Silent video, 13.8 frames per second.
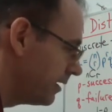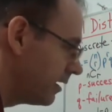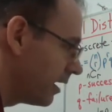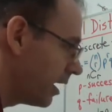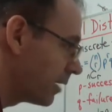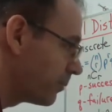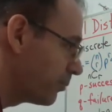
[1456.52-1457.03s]

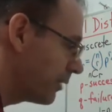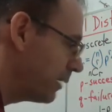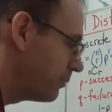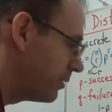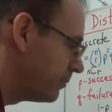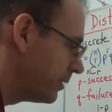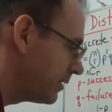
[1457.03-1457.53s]
Our
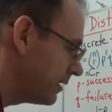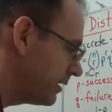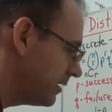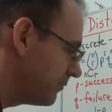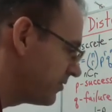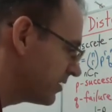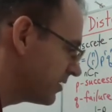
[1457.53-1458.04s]
probability
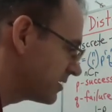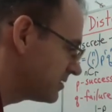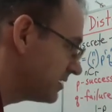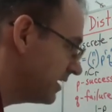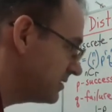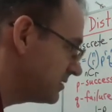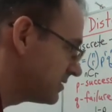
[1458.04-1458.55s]
of
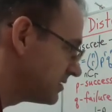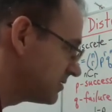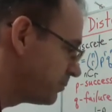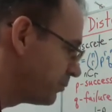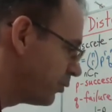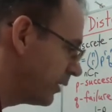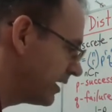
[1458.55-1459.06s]
success is
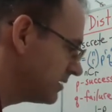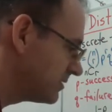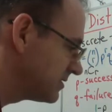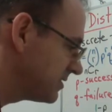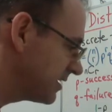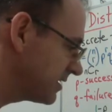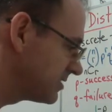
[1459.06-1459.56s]

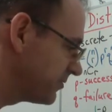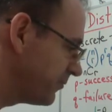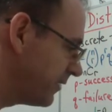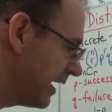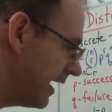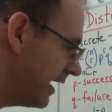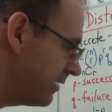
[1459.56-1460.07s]

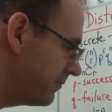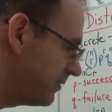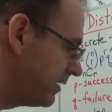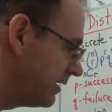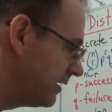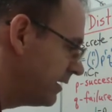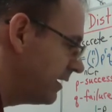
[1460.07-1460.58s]
0.65,
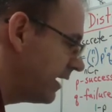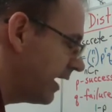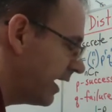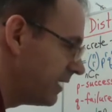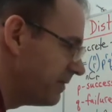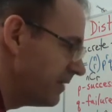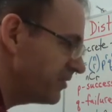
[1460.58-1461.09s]

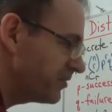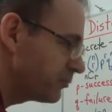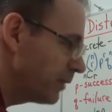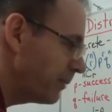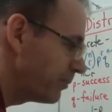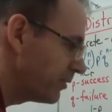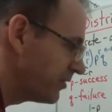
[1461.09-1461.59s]
and this
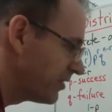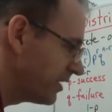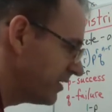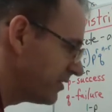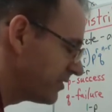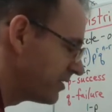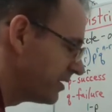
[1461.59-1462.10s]

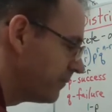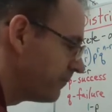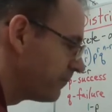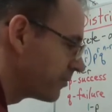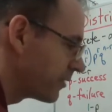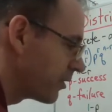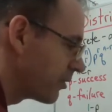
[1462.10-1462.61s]
represents
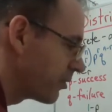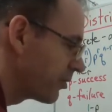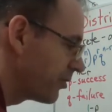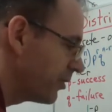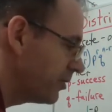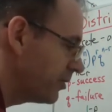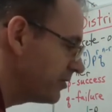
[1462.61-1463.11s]

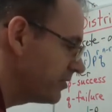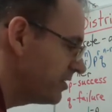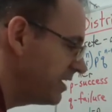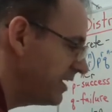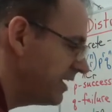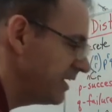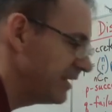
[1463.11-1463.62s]

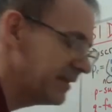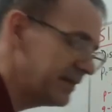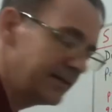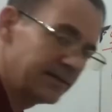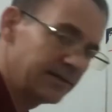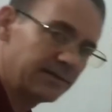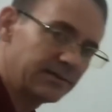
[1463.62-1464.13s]
13
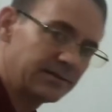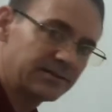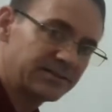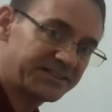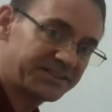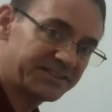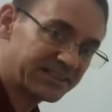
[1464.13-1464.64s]

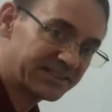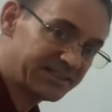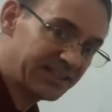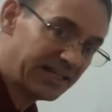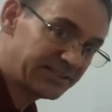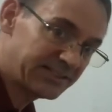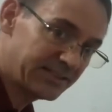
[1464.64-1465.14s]

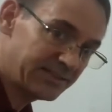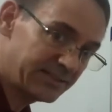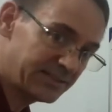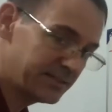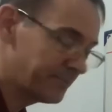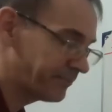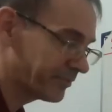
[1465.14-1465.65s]

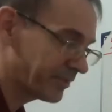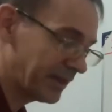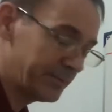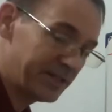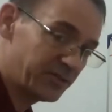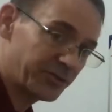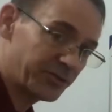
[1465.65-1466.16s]
successes. That
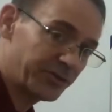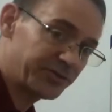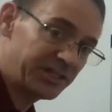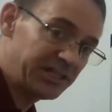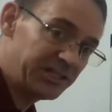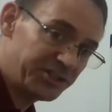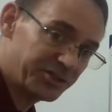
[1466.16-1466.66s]
means
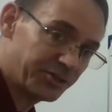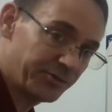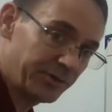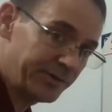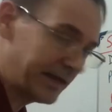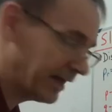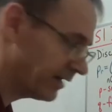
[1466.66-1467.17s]
13 children
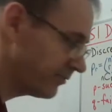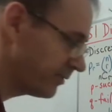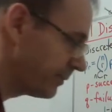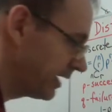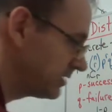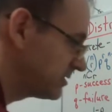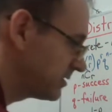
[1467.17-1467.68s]
that have a
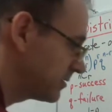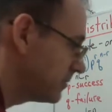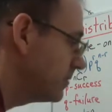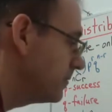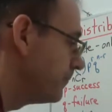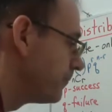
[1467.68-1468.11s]
bicycle,